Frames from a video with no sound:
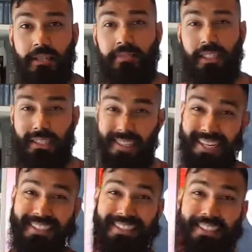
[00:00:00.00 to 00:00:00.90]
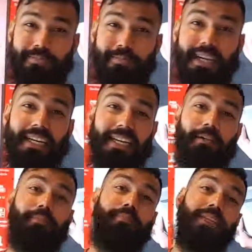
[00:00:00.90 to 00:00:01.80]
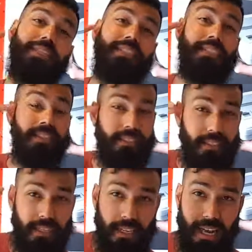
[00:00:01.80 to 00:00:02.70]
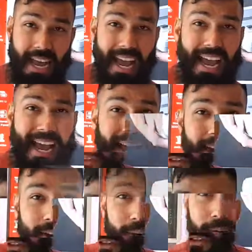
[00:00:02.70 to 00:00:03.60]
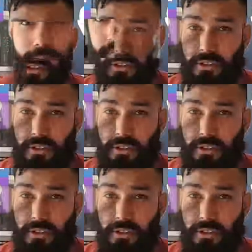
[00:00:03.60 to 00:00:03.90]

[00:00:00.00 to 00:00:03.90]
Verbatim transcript: time, take care guys. This is Mac. Peace out.